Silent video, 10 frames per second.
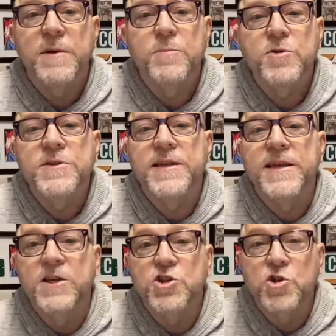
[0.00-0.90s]
members, in
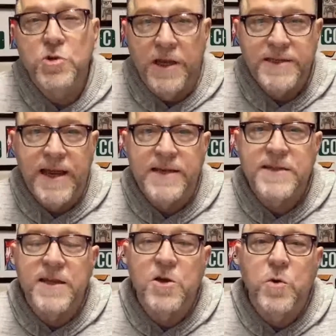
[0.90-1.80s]
case you'd like to ask
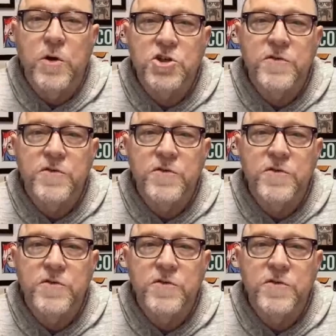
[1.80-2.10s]
Ed a question,